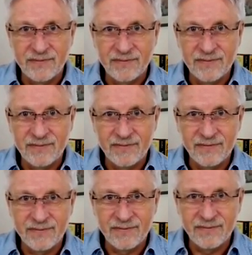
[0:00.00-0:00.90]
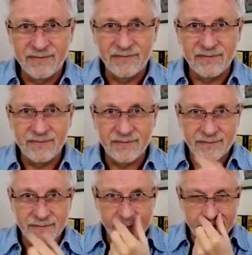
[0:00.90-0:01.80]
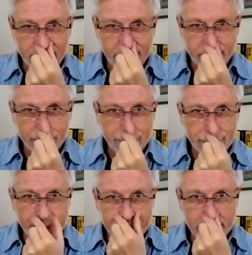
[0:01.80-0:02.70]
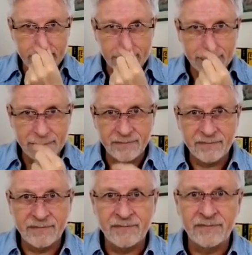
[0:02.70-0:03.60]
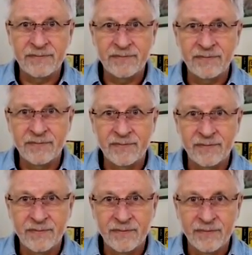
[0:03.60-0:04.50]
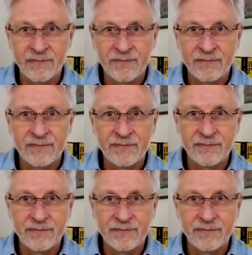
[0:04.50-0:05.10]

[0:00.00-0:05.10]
[no speech]